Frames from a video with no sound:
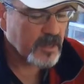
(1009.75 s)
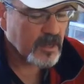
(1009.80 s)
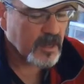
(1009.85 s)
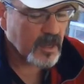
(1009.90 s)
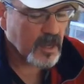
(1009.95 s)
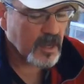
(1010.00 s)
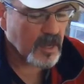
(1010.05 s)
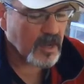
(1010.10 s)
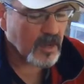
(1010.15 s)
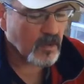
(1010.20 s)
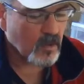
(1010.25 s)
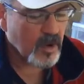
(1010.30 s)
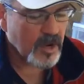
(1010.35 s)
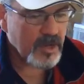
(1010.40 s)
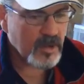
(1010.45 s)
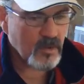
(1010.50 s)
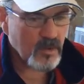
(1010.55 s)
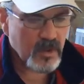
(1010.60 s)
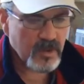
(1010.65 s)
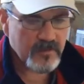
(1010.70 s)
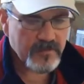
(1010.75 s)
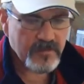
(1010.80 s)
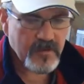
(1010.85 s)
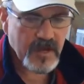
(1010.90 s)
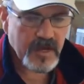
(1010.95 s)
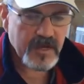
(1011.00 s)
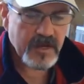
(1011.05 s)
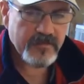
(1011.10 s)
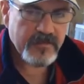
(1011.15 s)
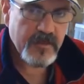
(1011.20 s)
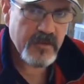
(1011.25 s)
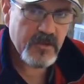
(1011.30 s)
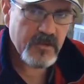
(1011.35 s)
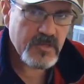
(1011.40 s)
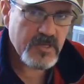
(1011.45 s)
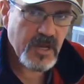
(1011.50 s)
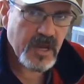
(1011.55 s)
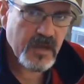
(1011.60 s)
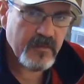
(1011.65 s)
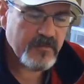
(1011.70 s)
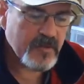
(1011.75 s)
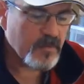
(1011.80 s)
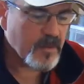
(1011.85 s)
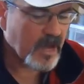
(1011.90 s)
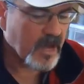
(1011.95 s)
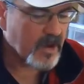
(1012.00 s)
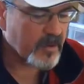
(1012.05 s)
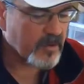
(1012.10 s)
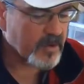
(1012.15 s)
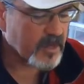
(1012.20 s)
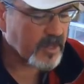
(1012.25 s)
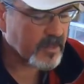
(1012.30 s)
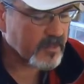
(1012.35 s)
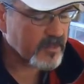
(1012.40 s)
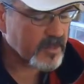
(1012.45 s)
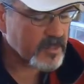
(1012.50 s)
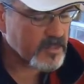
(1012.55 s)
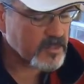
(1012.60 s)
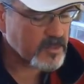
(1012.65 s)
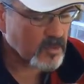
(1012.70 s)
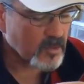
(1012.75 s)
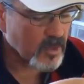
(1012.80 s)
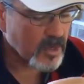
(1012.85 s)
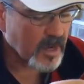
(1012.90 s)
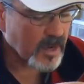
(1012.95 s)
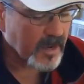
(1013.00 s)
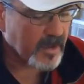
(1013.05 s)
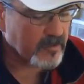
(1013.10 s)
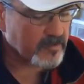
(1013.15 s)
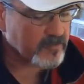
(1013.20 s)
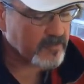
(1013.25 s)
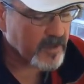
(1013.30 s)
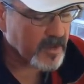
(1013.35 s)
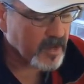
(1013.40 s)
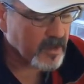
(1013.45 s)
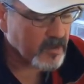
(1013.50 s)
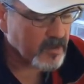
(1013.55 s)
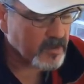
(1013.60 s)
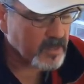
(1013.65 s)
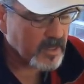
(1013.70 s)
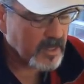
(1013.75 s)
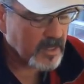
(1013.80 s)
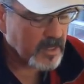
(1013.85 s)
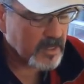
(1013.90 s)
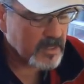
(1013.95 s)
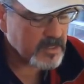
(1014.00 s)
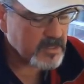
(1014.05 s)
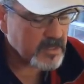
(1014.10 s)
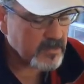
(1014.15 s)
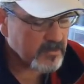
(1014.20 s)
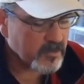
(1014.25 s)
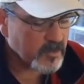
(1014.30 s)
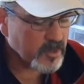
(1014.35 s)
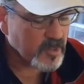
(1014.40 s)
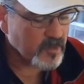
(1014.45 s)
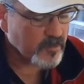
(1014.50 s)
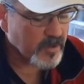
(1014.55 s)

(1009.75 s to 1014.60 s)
What you will find if you use a heavy battery like this, or what I have found, is even with the